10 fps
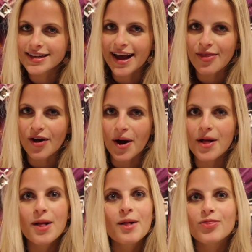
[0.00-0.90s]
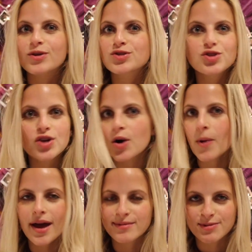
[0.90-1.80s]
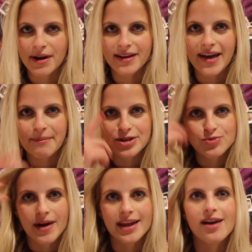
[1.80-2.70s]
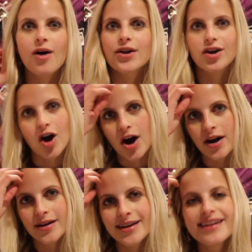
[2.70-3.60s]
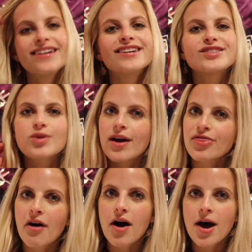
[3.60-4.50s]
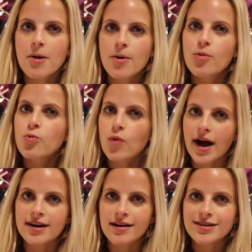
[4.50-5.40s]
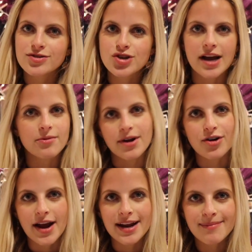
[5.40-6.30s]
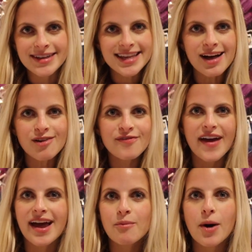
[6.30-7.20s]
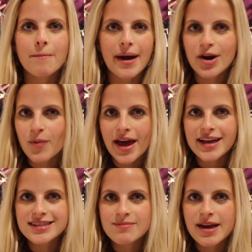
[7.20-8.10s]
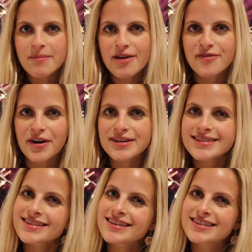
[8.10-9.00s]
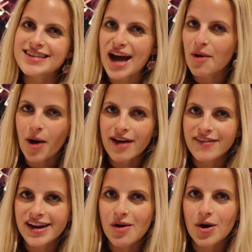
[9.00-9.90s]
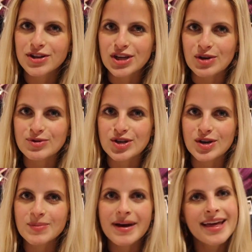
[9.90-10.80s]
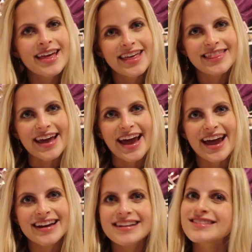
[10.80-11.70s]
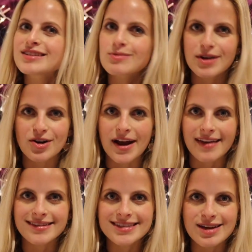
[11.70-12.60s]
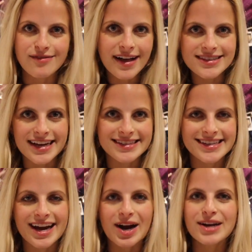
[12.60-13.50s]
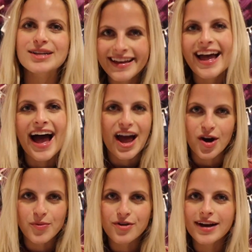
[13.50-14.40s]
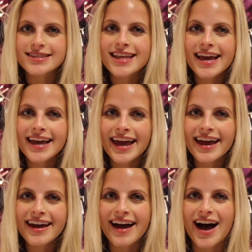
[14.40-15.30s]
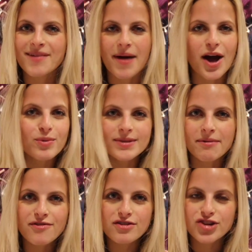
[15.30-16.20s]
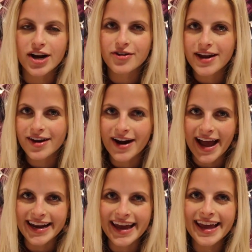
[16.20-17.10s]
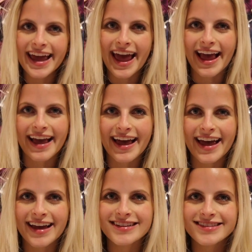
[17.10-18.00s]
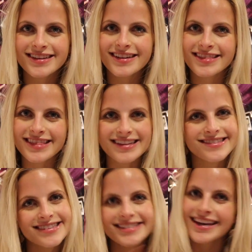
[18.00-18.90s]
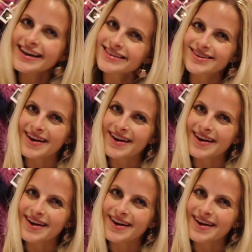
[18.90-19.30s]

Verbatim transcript: and I thought there's no way I'm spending that much money on a card. So I thought why not try to recreate it myself and what better way to make my first DIY video on YouTube than to recreate this cute Valentine's Day card. I hope you guys like it. Um, I hope some of you try to recreate it and let's just get into